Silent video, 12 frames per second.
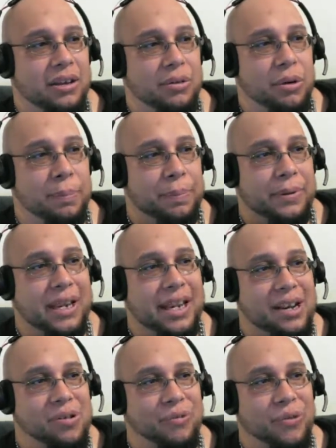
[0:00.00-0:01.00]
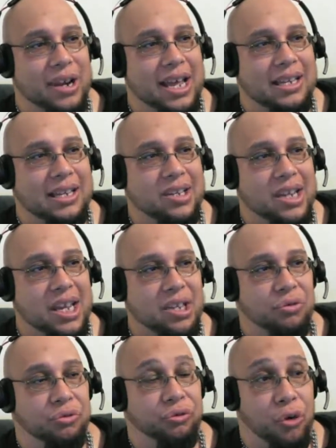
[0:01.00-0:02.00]
What they don't realize is his
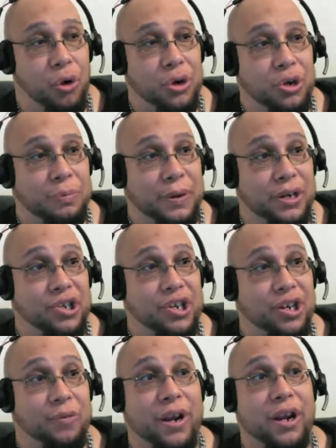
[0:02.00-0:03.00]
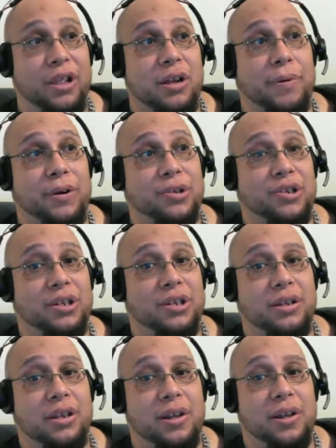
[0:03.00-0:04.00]
force punching a regular person
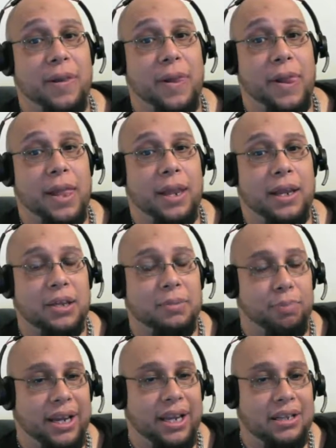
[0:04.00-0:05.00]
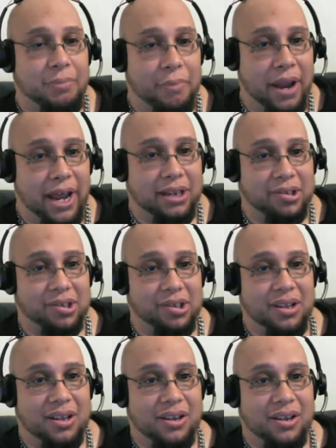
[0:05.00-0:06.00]
is breaking some necks.